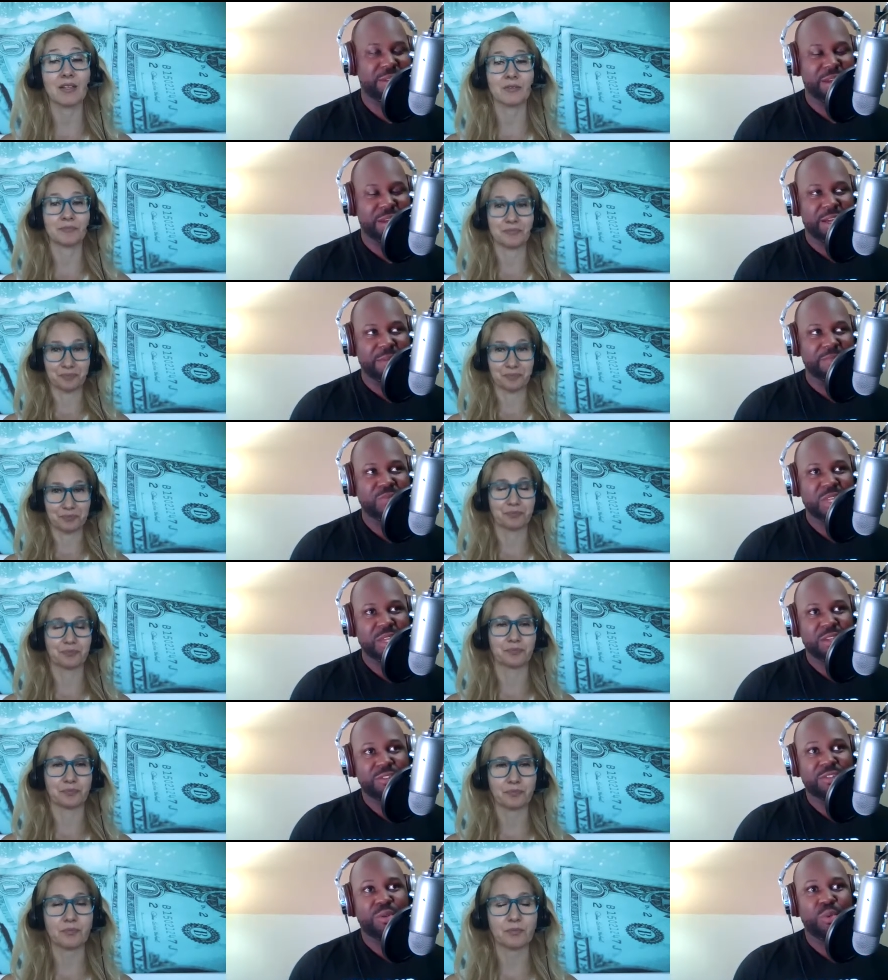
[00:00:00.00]
Speaker 1: not. Um,
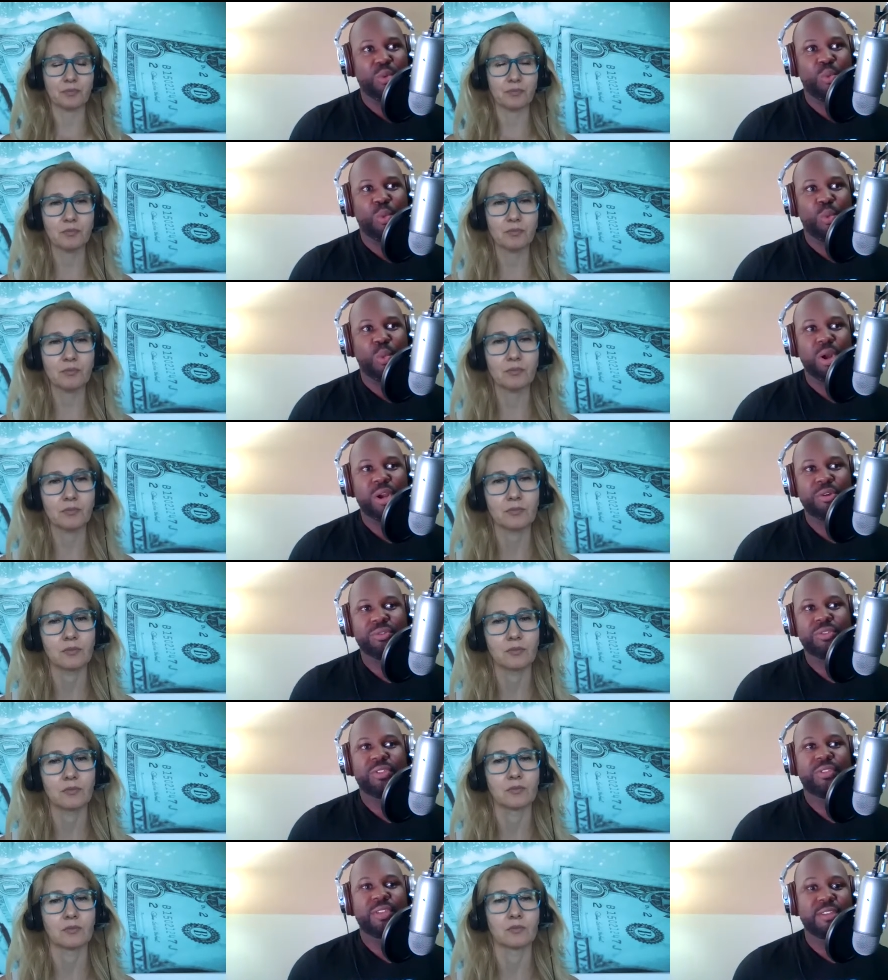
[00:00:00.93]
so, what are
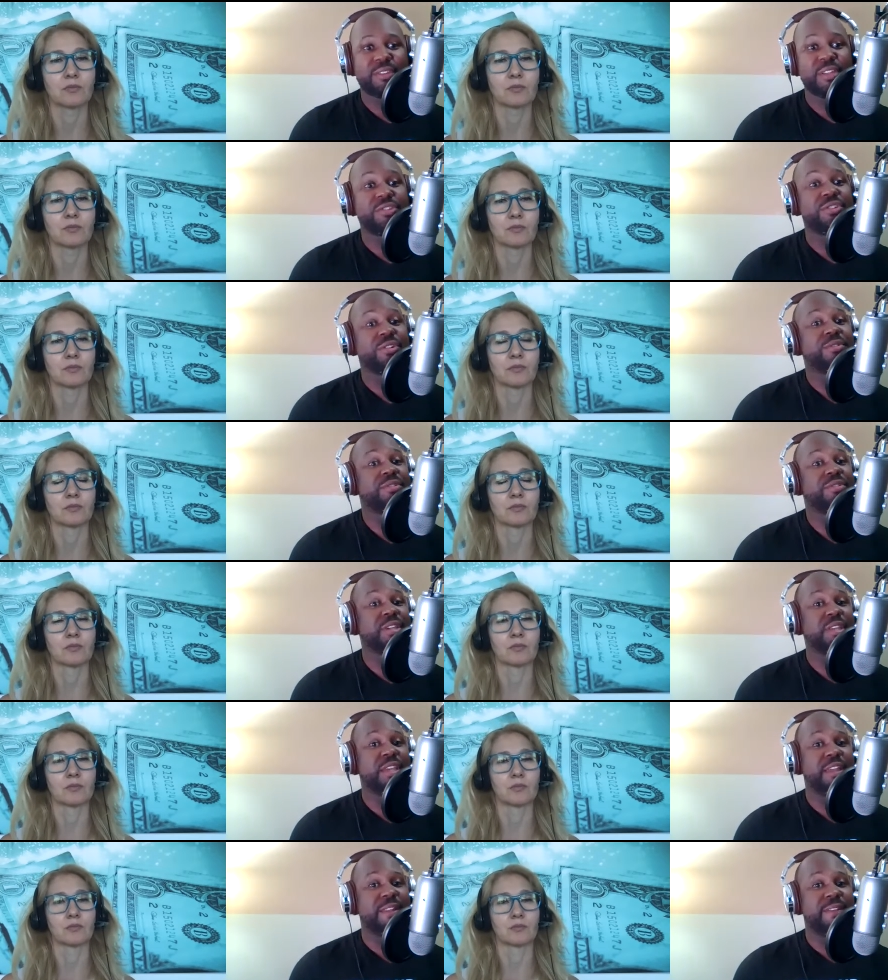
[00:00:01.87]
the things that you're
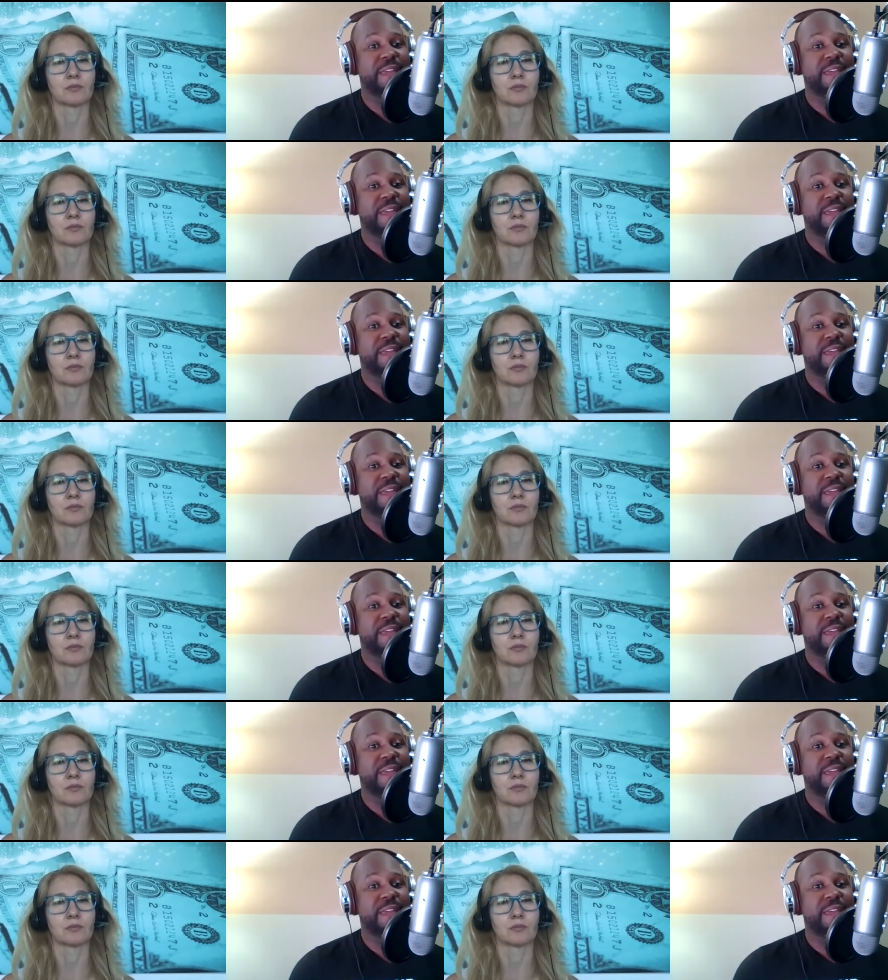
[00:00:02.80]
seeing